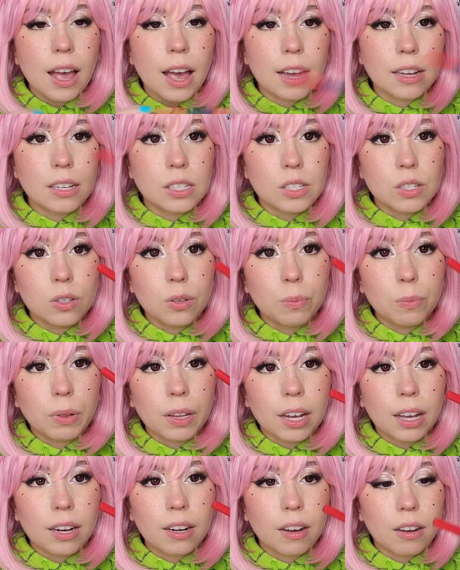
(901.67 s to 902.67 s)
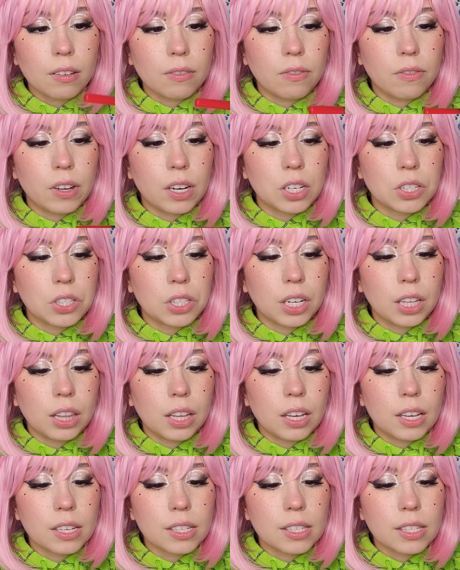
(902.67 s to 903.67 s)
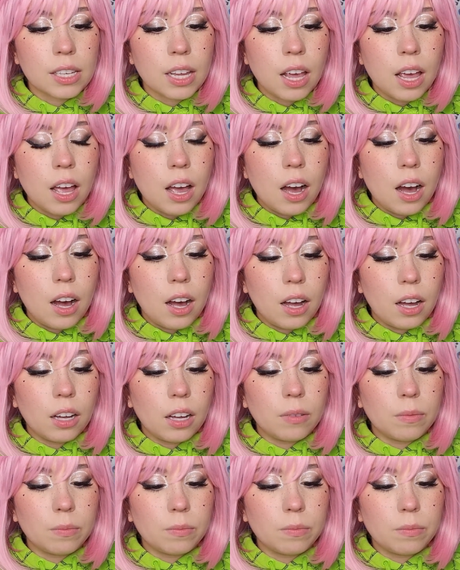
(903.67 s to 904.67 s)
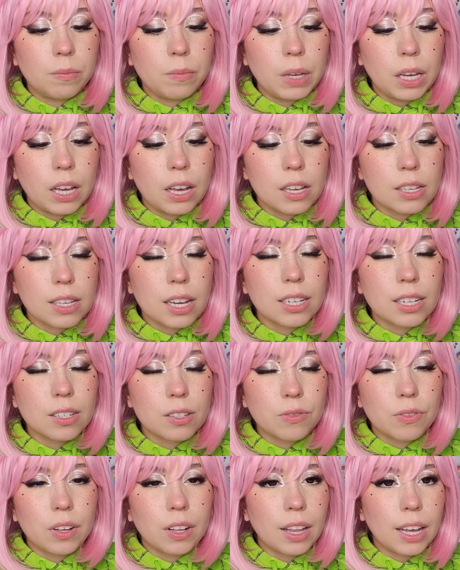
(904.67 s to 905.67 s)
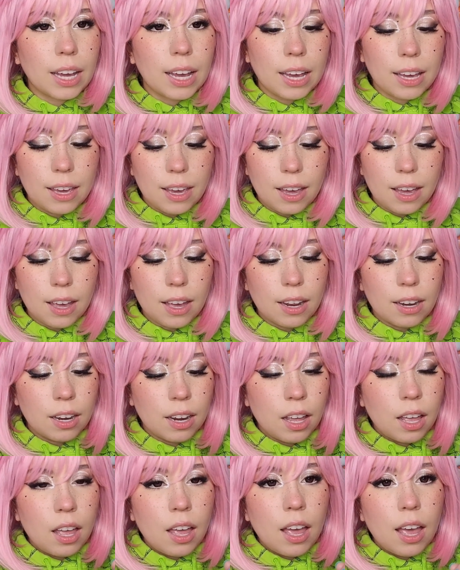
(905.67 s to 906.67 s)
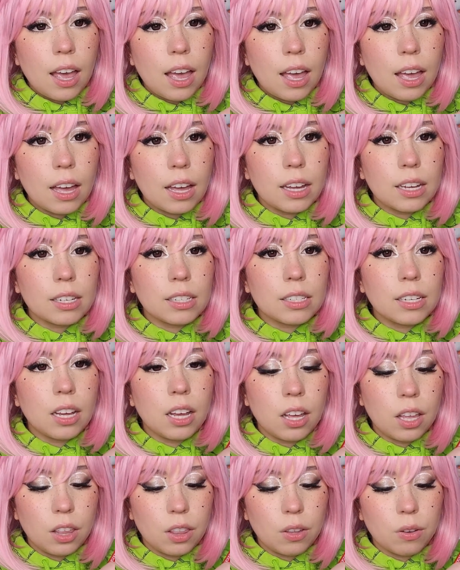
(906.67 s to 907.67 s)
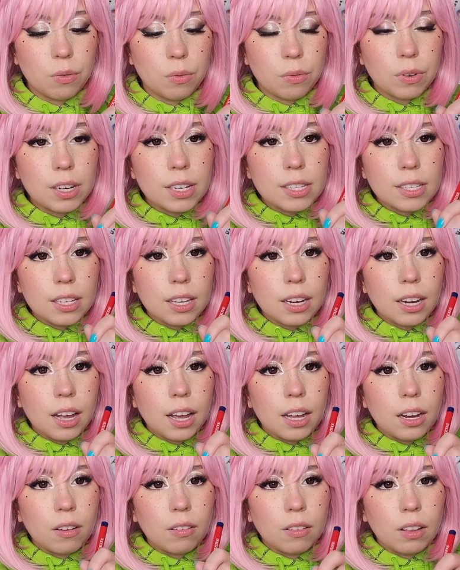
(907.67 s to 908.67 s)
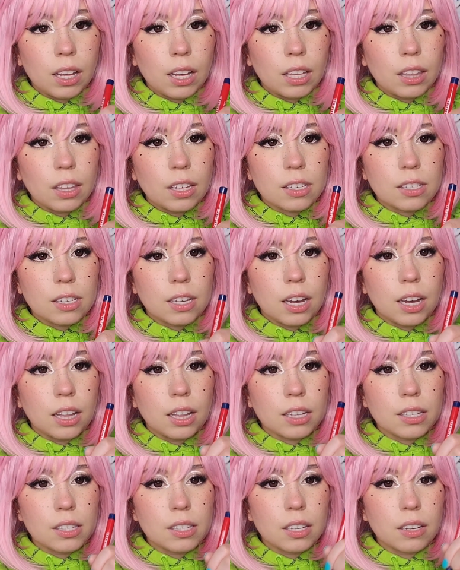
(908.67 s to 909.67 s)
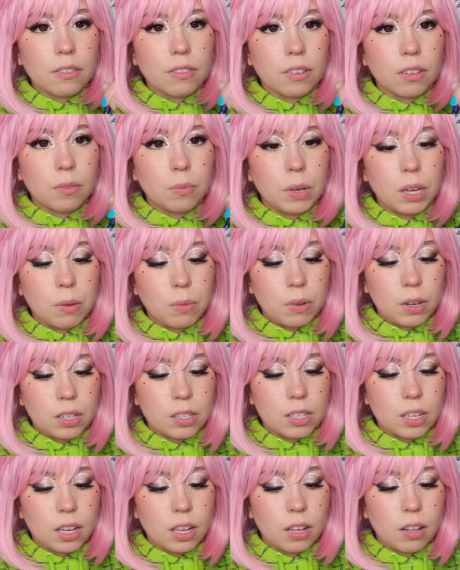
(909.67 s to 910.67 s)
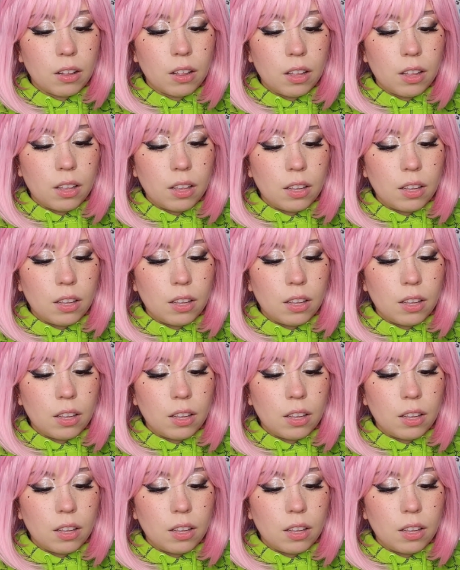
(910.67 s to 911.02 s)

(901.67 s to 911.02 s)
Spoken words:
I do plan on finishing this because I just feel like I can, and the reason I don't like this guy, let's see if you'll be able to tell.